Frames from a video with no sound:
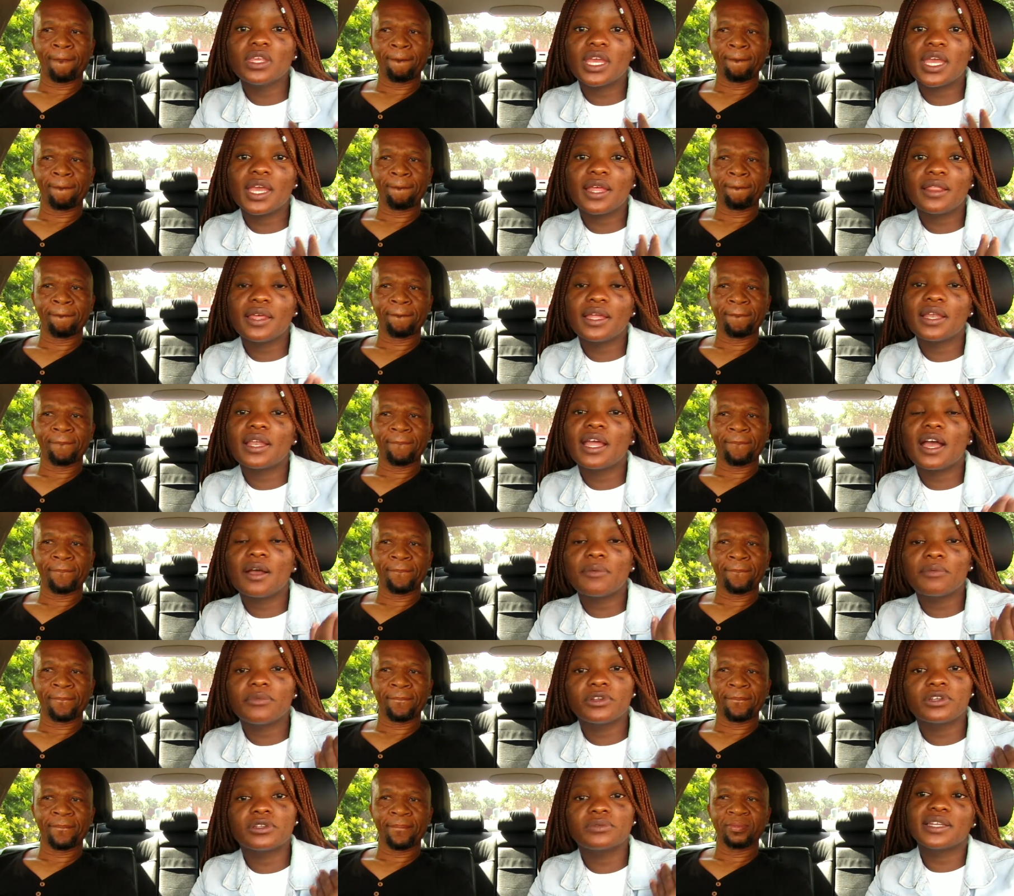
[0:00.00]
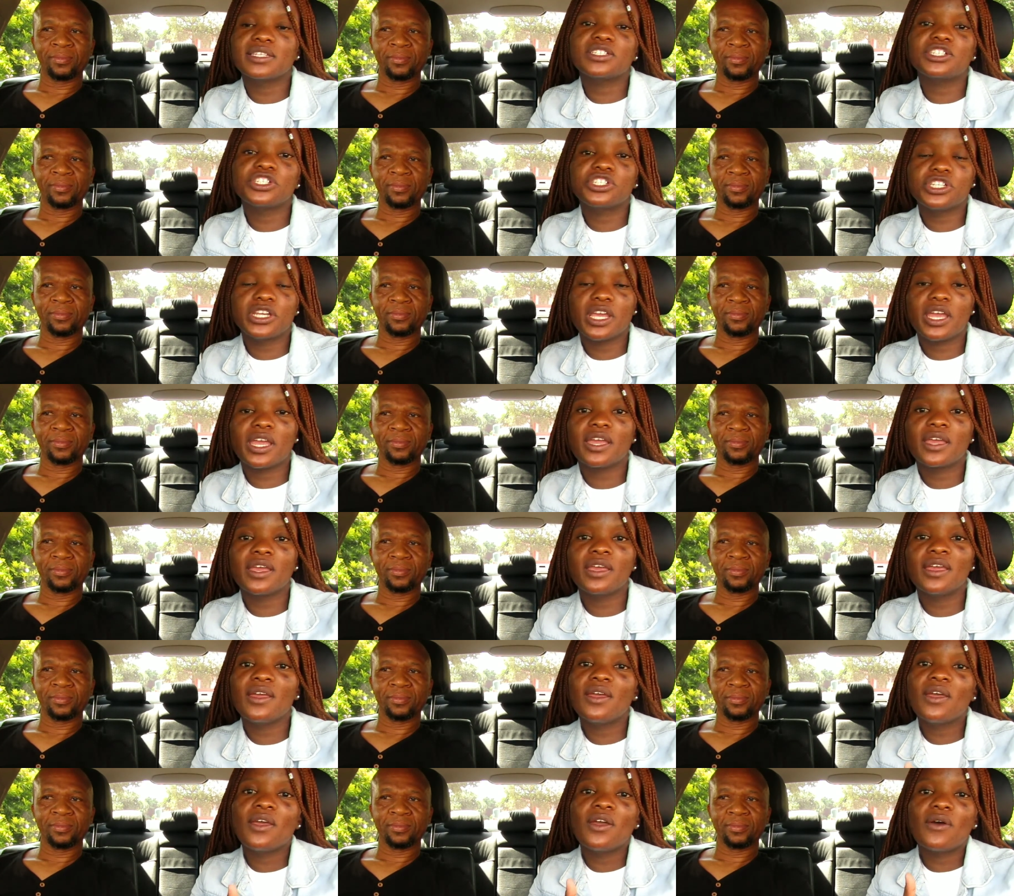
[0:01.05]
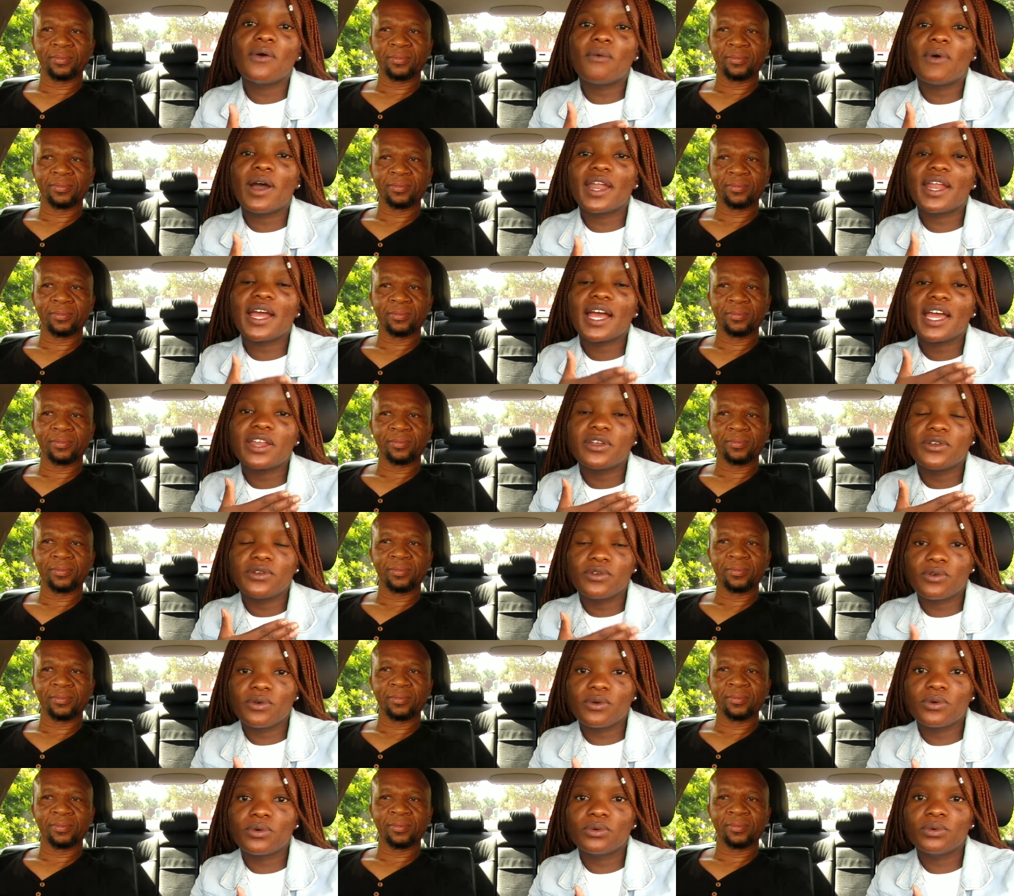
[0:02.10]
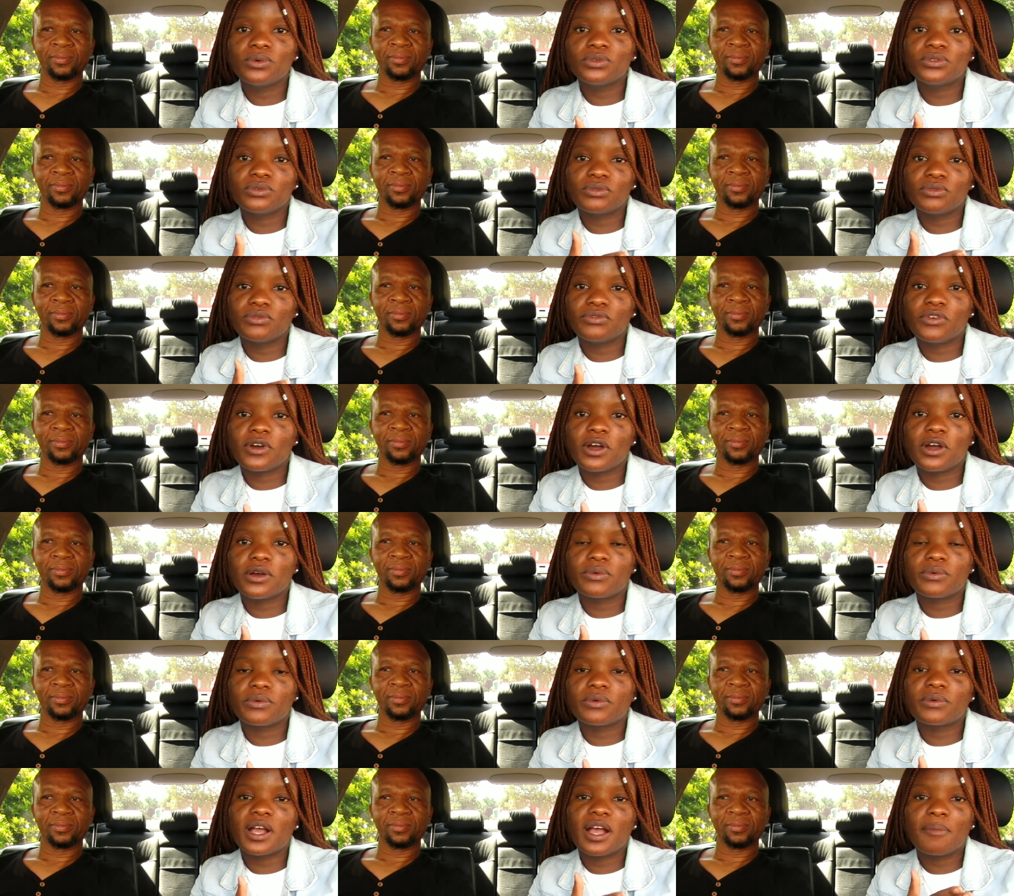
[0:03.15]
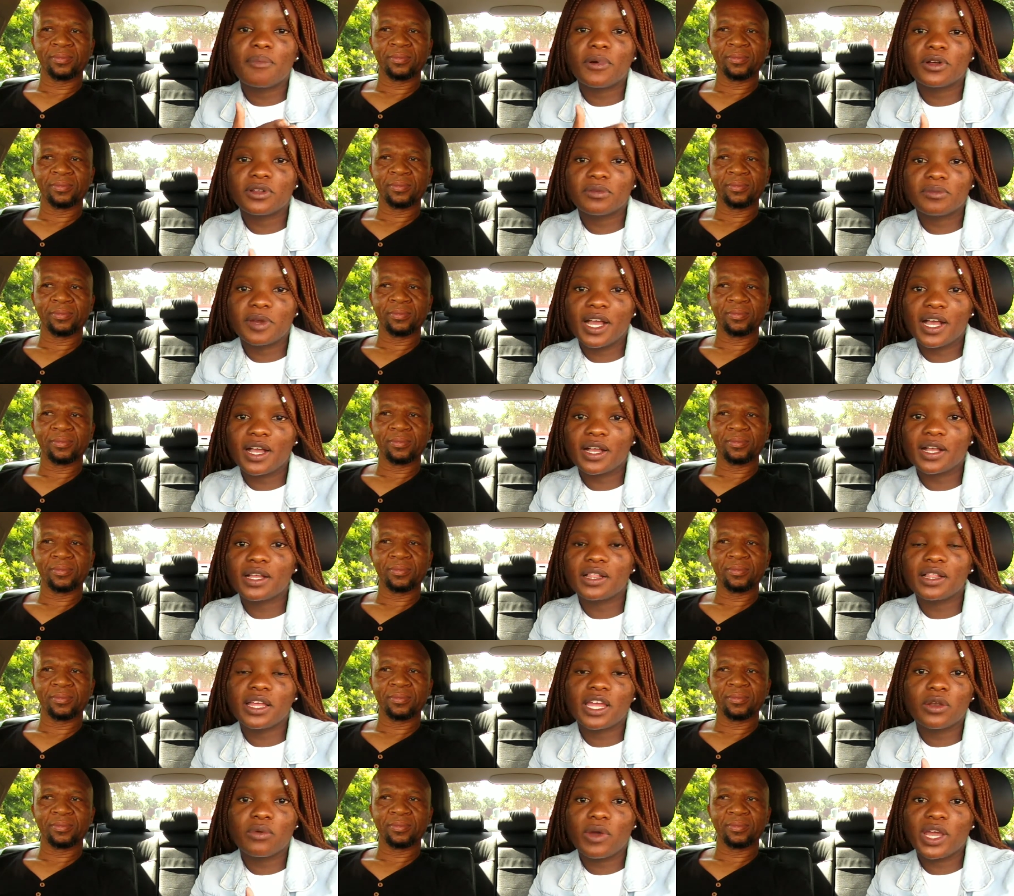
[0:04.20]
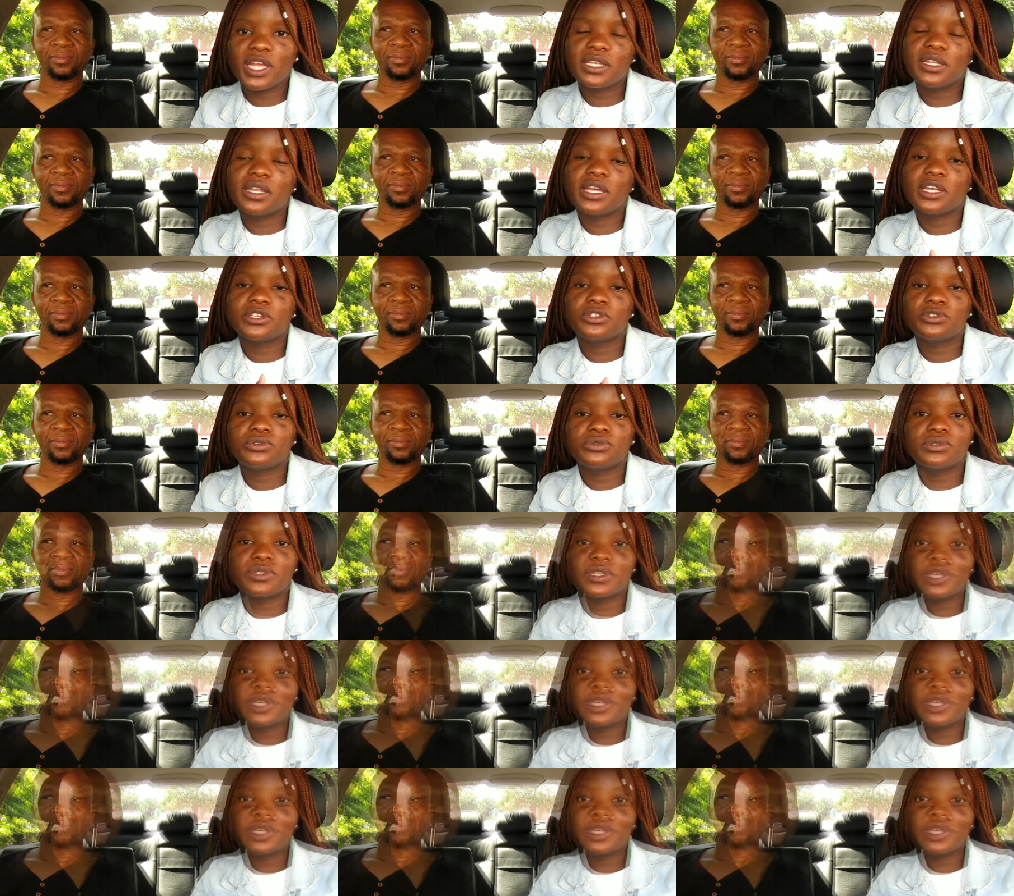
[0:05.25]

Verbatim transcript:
Speaker 1: and then I'm gonna share what I know so far about my uncle and why did I choose